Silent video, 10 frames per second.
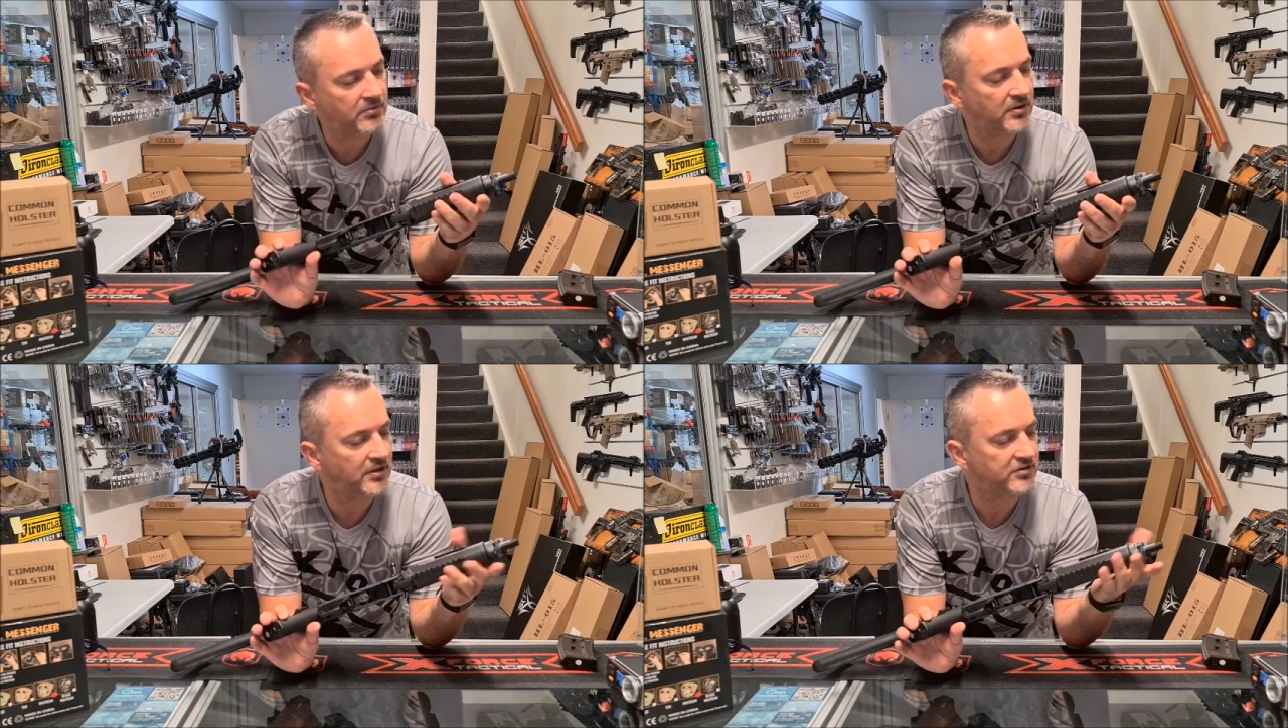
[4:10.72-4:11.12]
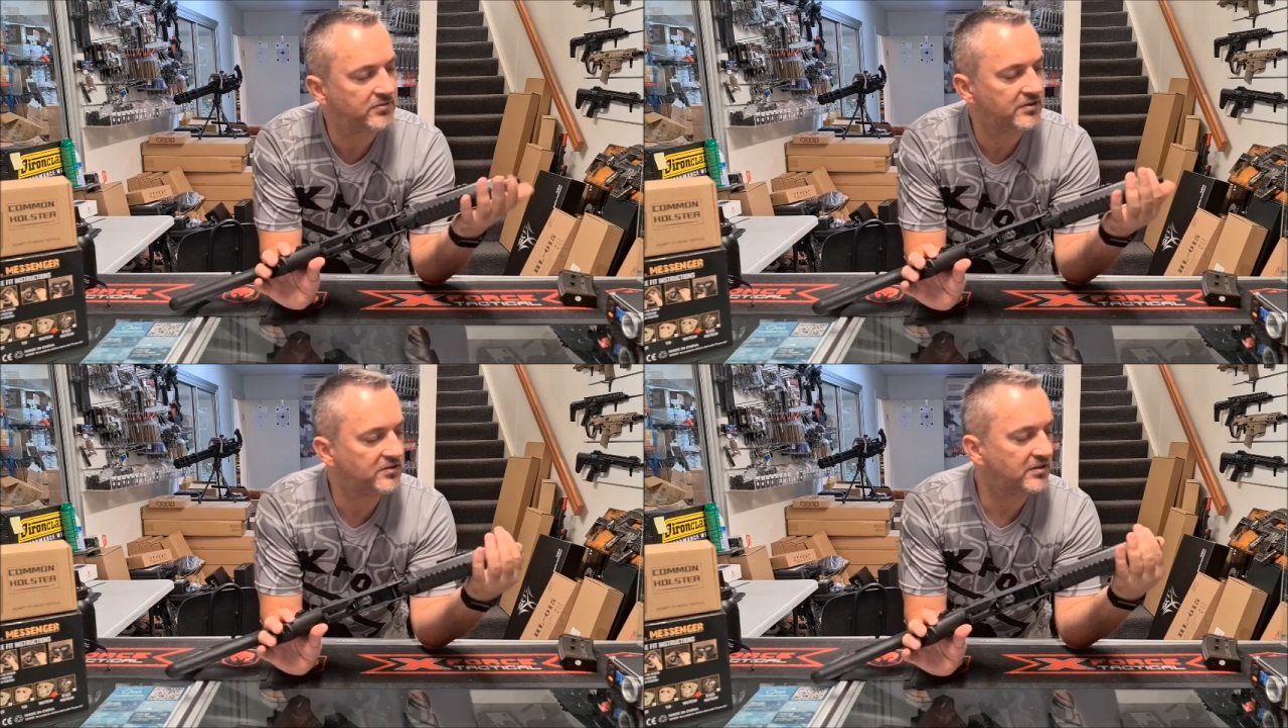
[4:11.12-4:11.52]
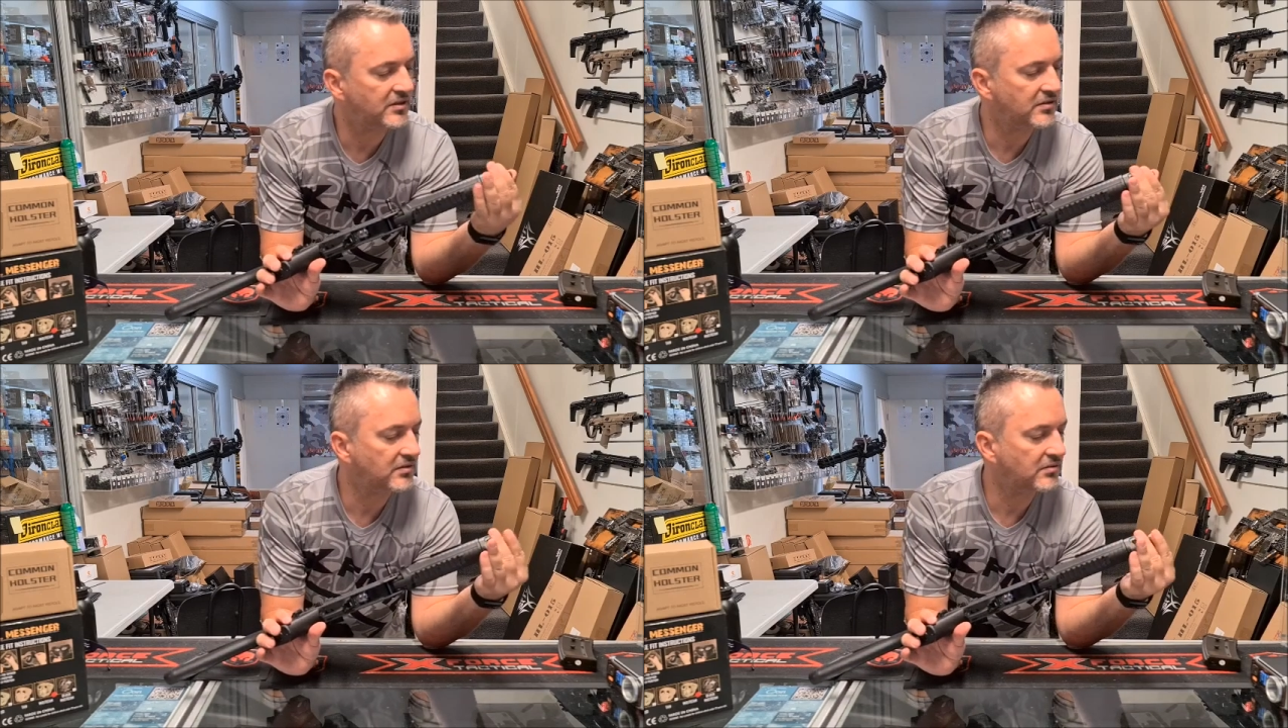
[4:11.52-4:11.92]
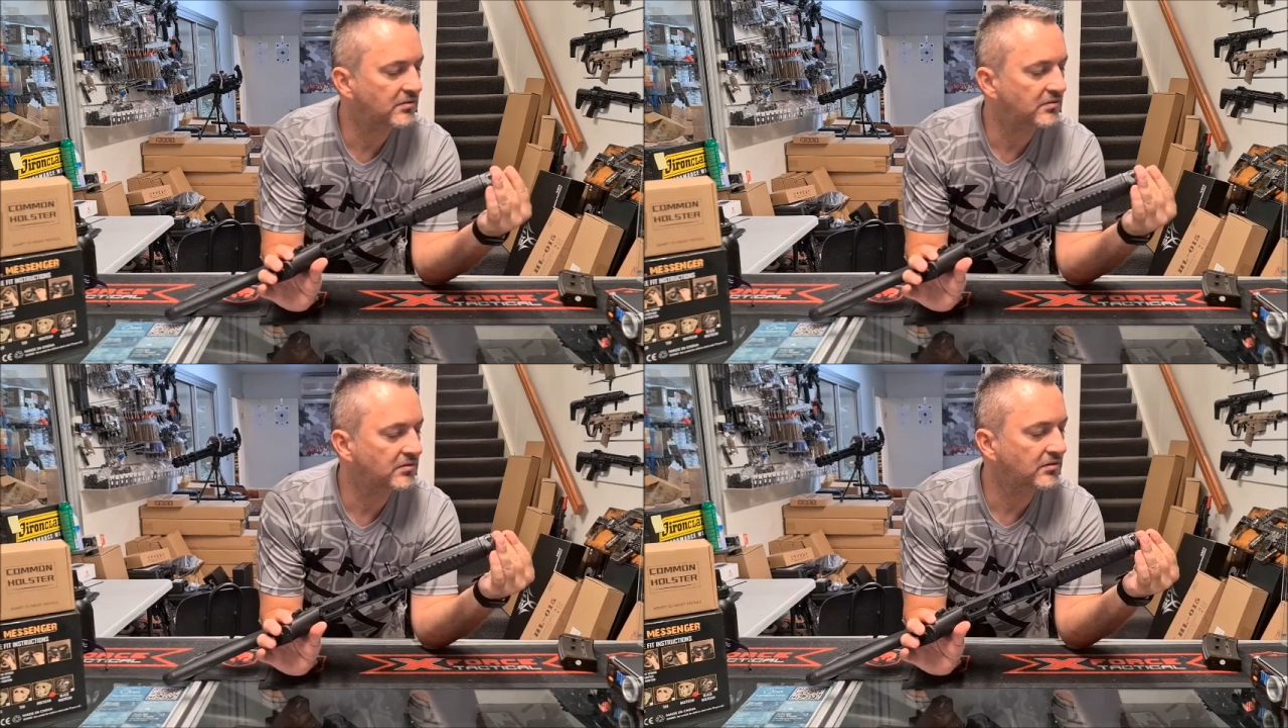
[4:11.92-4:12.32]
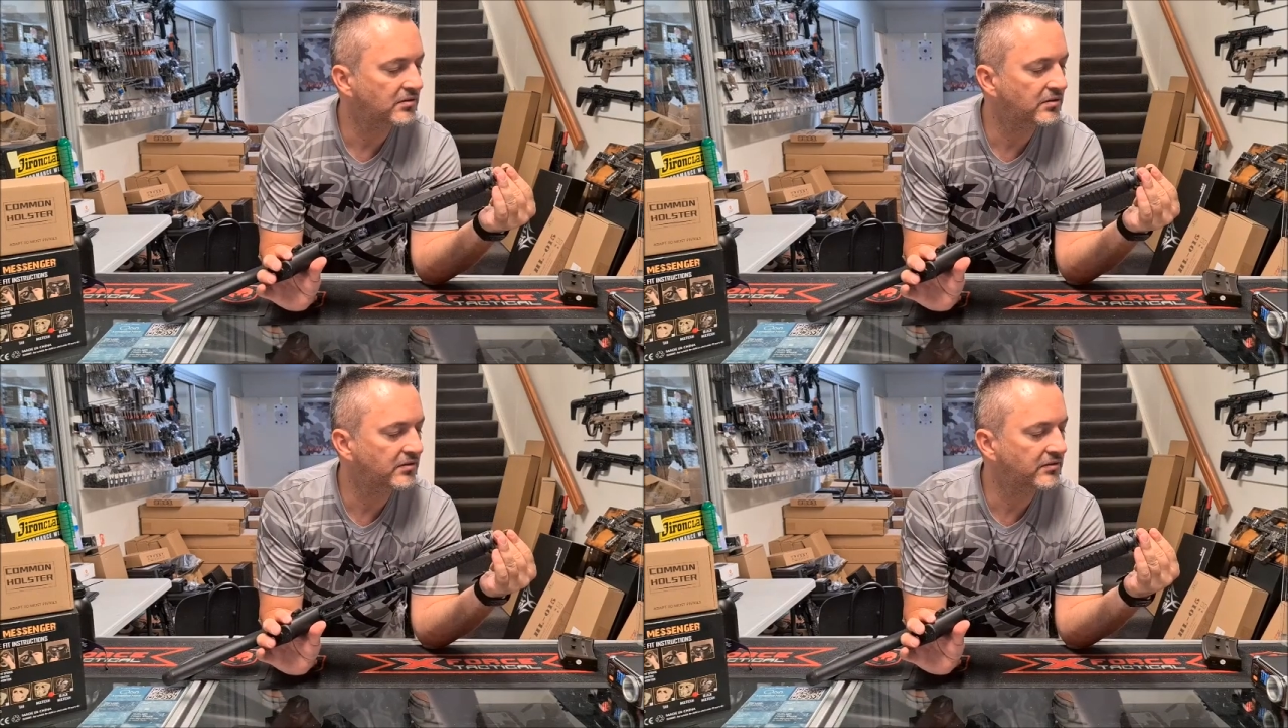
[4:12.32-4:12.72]
what else was there
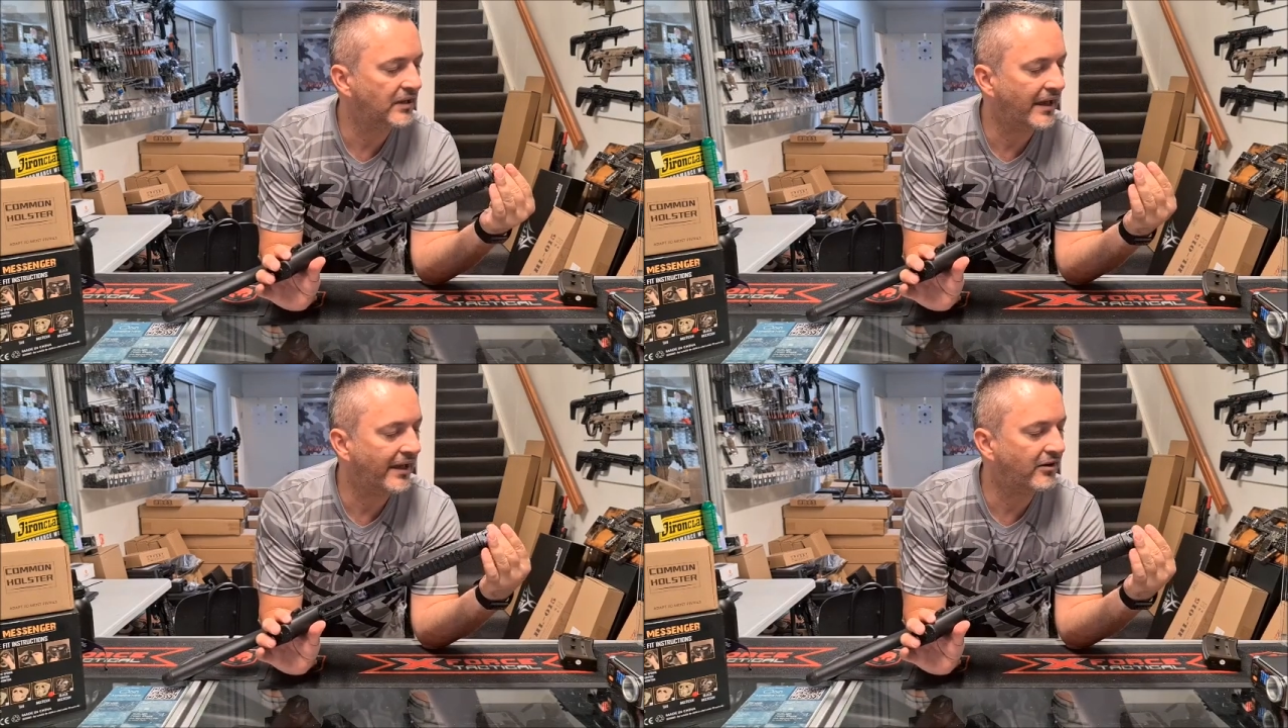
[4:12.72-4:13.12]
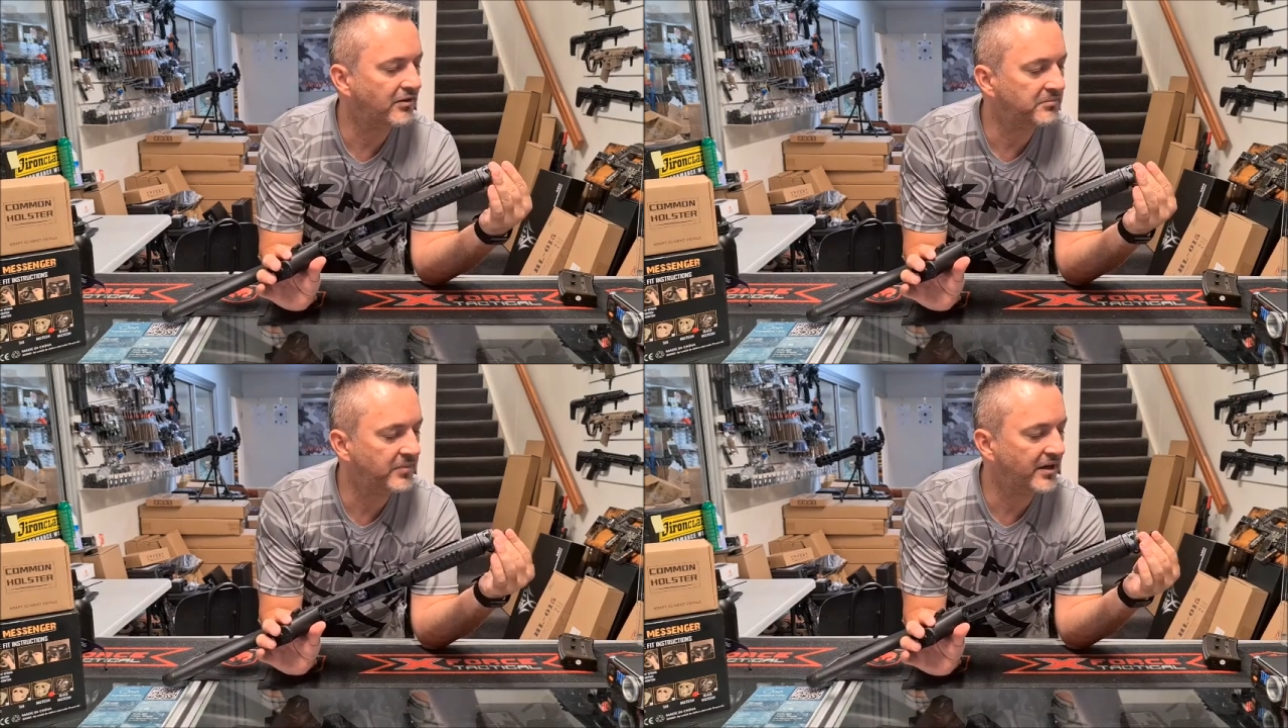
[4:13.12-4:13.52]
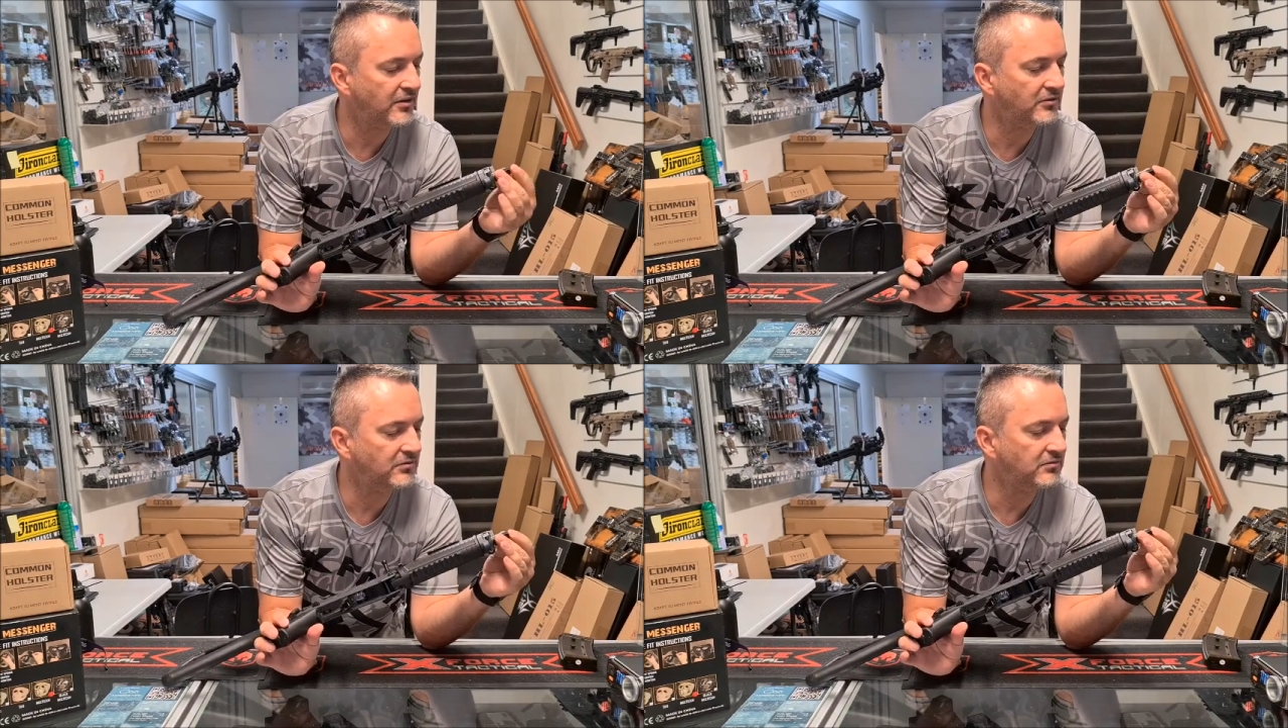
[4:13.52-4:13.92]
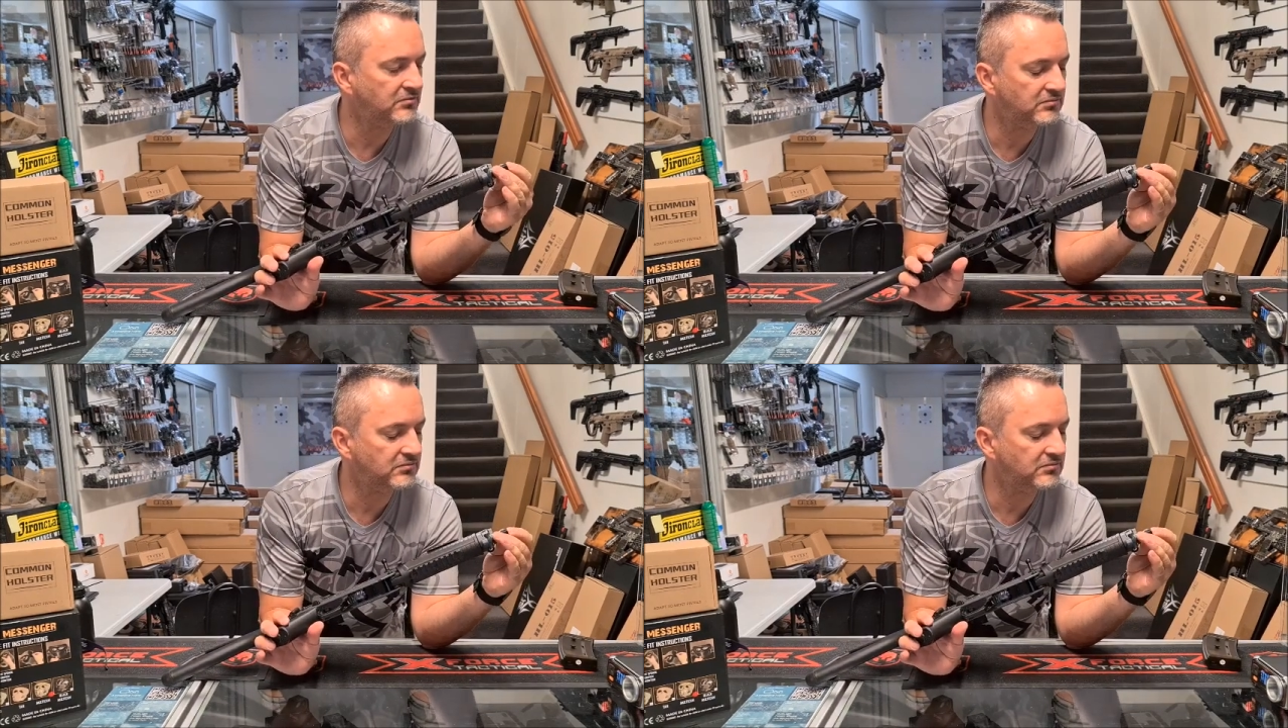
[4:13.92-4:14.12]
uh, the outer barrel